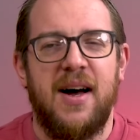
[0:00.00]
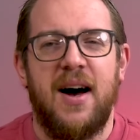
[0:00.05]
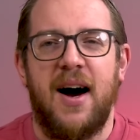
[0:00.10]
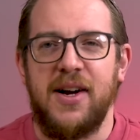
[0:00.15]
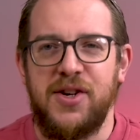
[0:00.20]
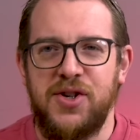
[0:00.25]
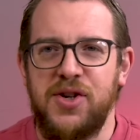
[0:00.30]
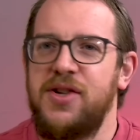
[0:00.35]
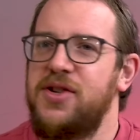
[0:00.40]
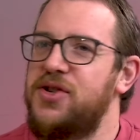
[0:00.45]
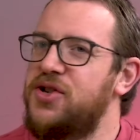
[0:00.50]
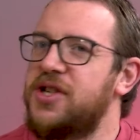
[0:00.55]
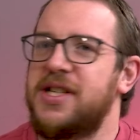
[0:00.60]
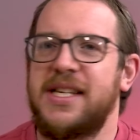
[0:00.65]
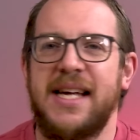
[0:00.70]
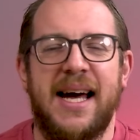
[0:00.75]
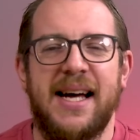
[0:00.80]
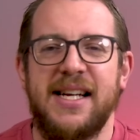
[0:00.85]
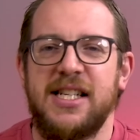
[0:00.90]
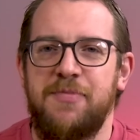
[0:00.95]
I shouldn't just
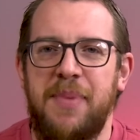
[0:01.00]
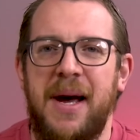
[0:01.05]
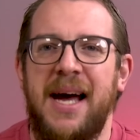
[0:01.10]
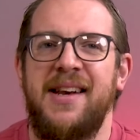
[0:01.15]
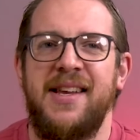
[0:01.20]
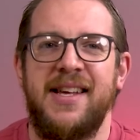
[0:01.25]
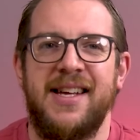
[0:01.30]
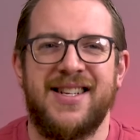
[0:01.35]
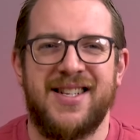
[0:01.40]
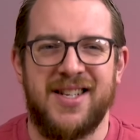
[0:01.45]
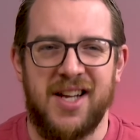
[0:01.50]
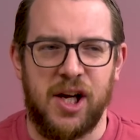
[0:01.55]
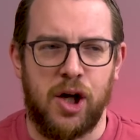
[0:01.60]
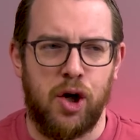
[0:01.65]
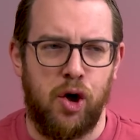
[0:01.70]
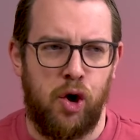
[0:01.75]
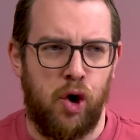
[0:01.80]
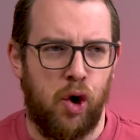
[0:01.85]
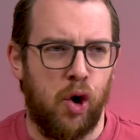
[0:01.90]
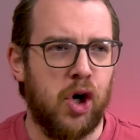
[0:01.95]
get as petty as, like,
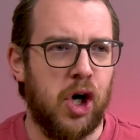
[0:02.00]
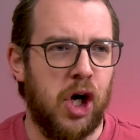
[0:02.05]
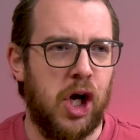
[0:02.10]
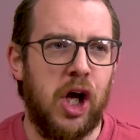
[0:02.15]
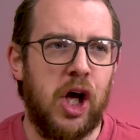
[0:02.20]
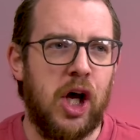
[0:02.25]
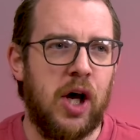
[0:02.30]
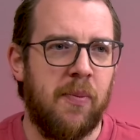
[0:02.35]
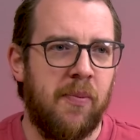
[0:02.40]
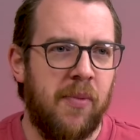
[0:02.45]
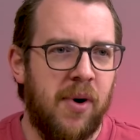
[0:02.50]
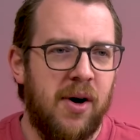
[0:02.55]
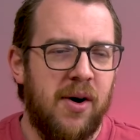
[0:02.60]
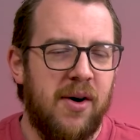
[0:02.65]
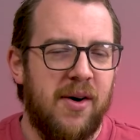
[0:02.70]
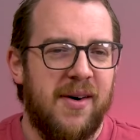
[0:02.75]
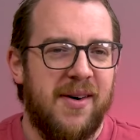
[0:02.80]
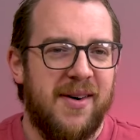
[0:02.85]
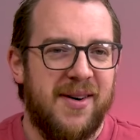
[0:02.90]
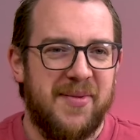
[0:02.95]
look at him.
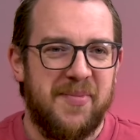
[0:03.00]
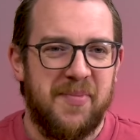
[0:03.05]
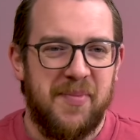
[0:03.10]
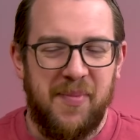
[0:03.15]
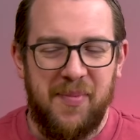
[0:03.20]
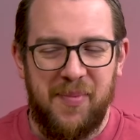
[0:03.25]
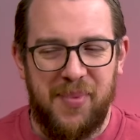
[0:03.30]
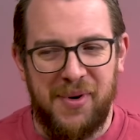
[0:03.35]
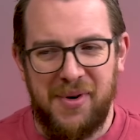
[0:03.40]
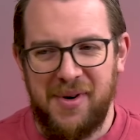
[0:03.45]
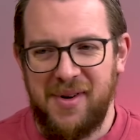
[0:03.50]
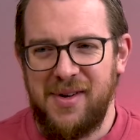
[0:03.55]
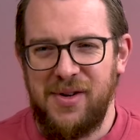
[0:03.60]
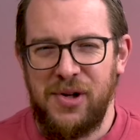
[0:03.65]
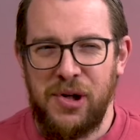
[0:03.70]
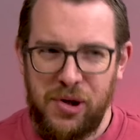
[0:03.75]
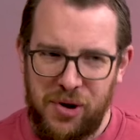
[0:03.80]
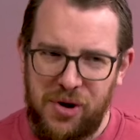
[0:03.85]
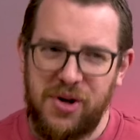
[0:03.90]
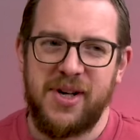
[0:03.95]
But
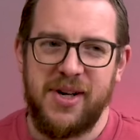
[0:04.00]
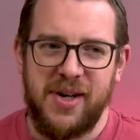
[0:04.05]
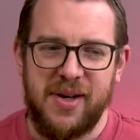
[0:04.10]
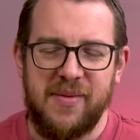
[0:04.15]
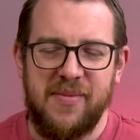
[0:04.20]
look at